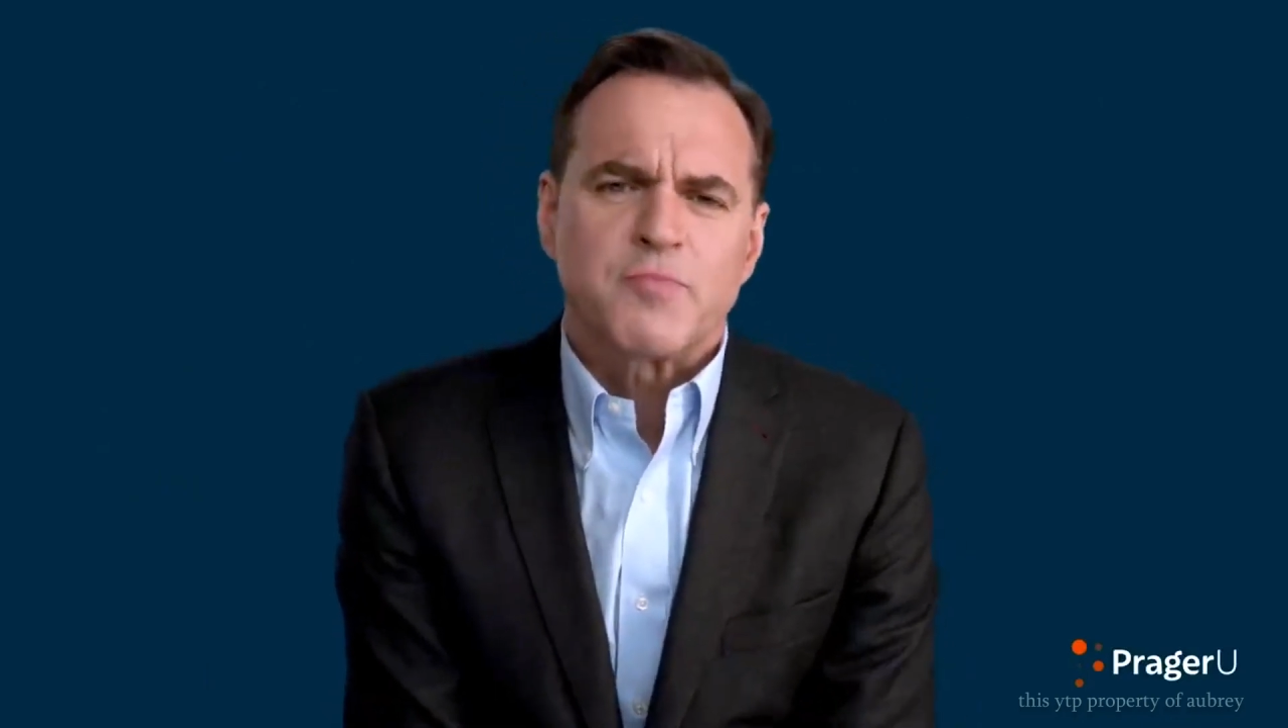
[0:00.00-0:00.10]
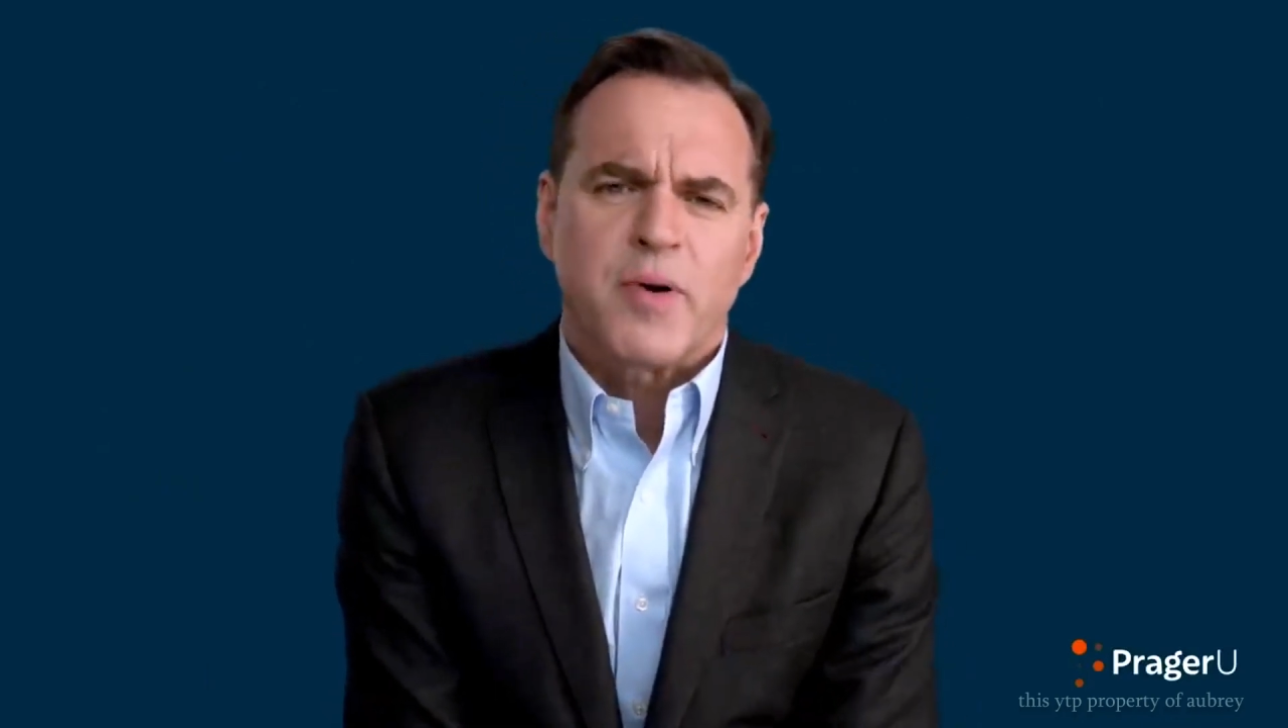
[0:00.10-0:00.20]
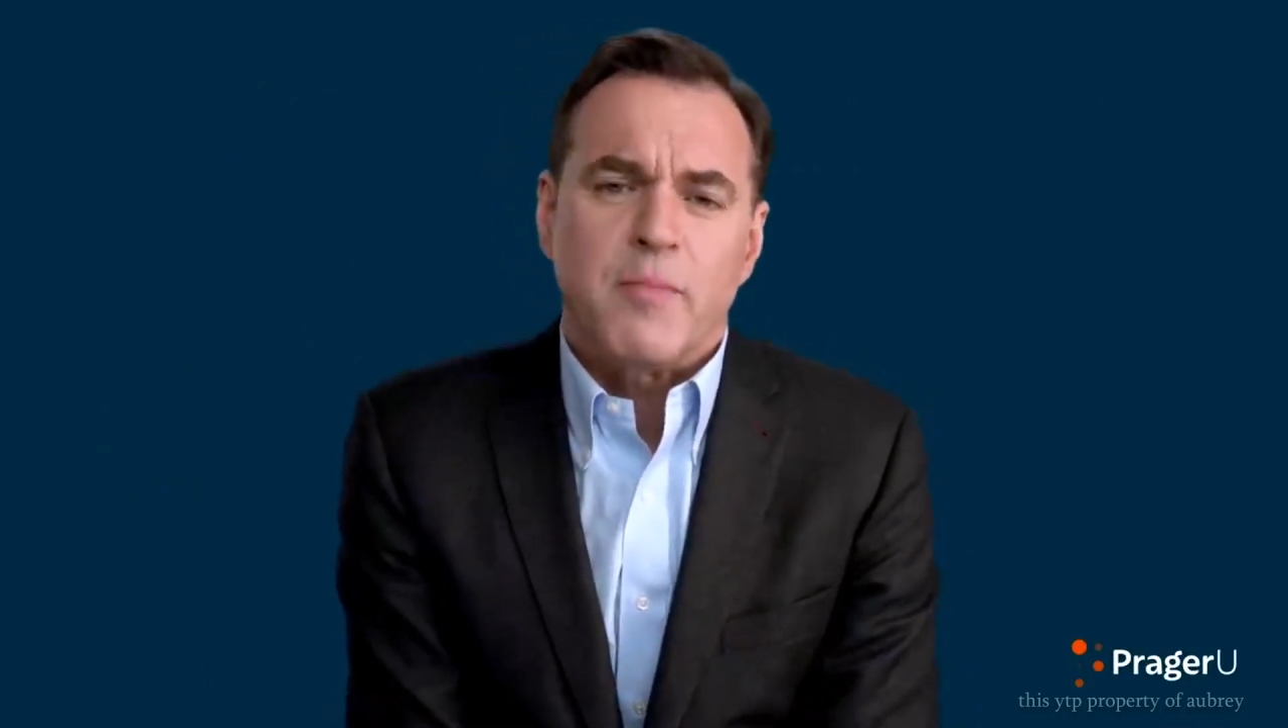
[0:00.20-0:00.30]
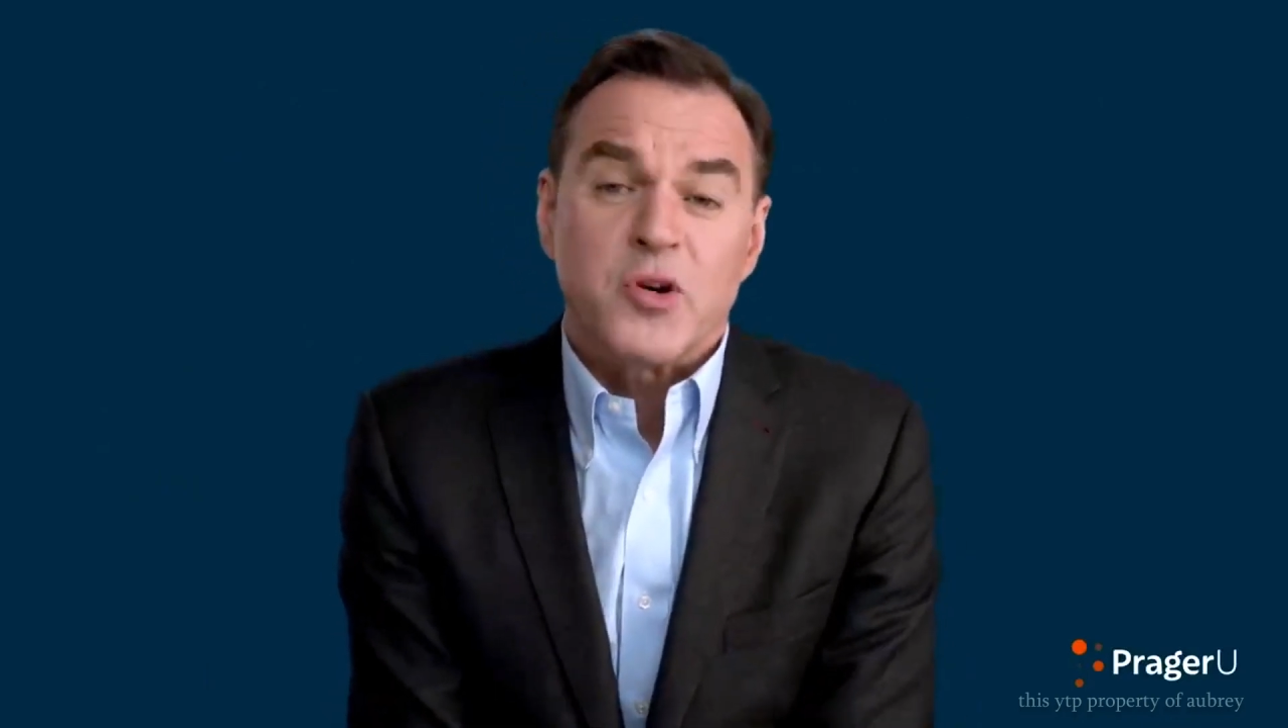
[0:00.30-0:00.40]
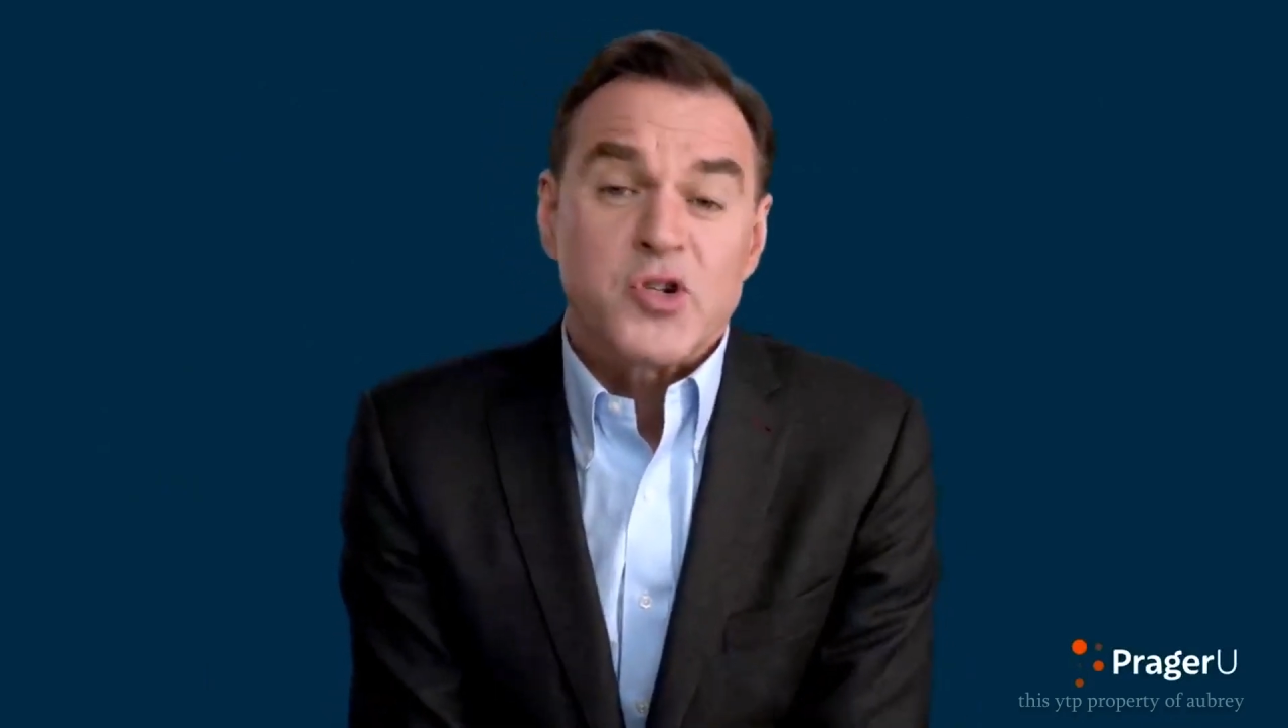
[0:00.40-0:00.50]

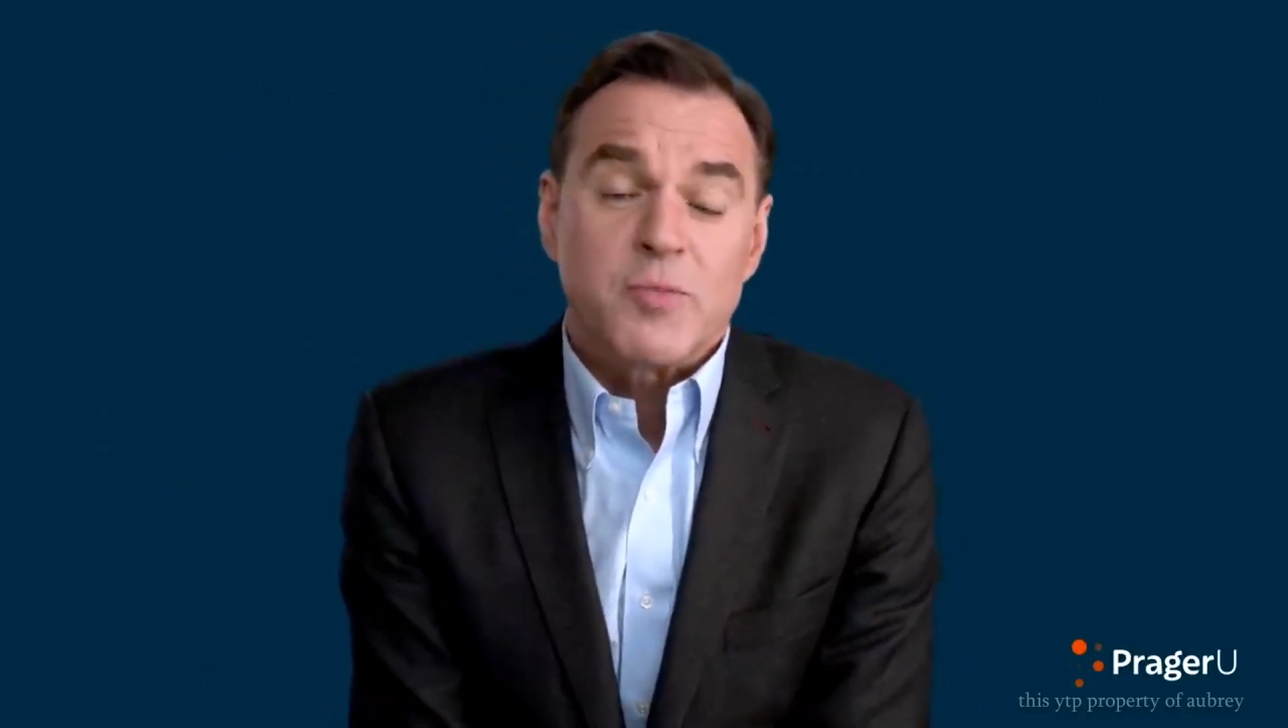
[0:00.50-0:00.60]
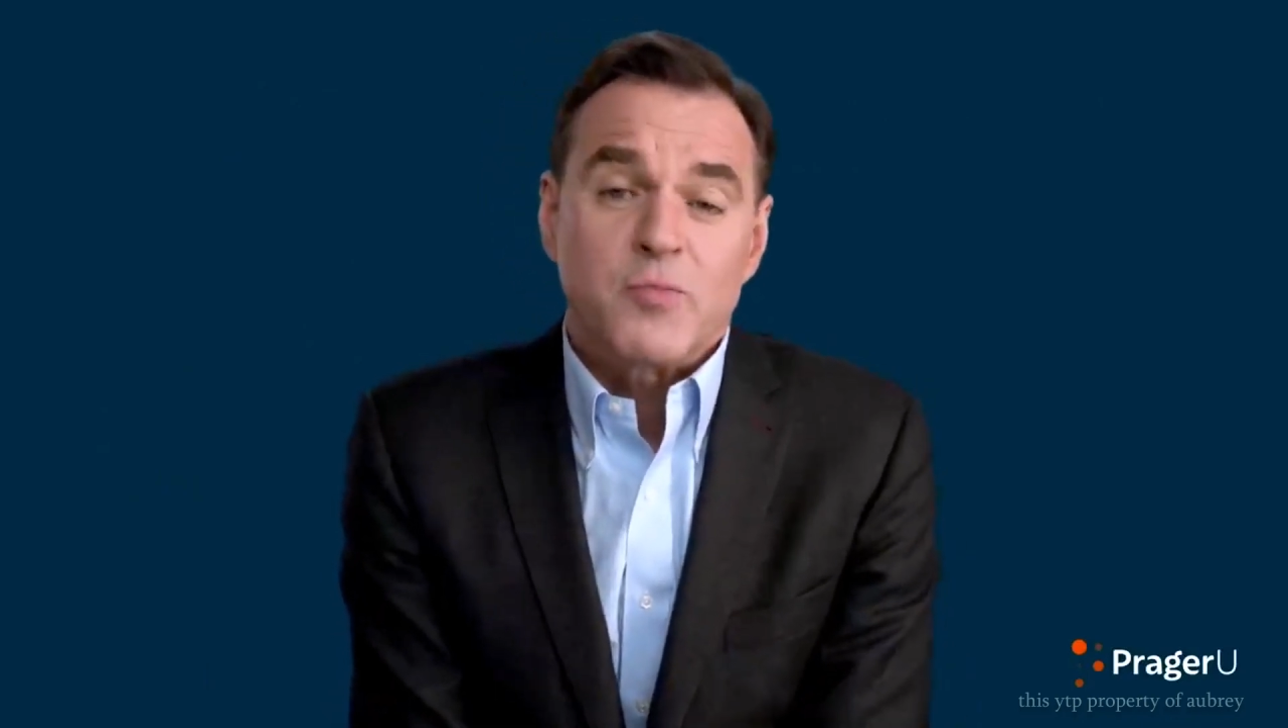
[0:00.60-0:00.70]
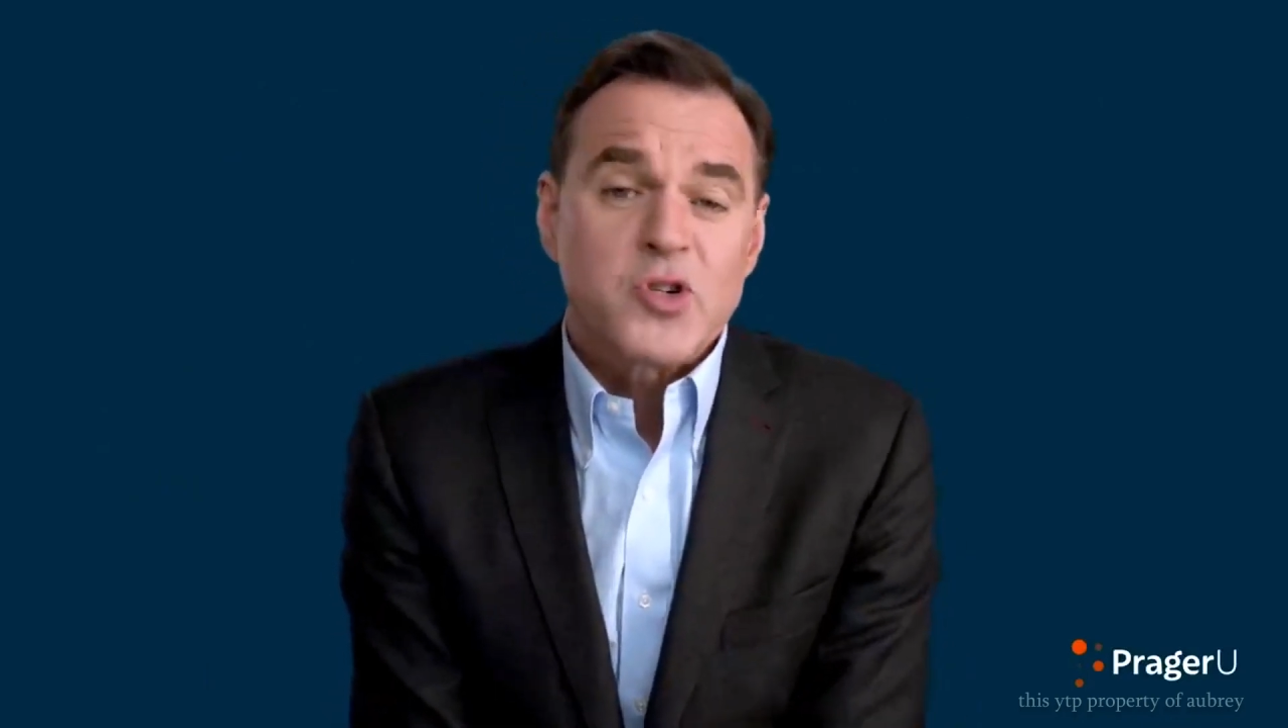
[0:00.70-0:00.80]
premiership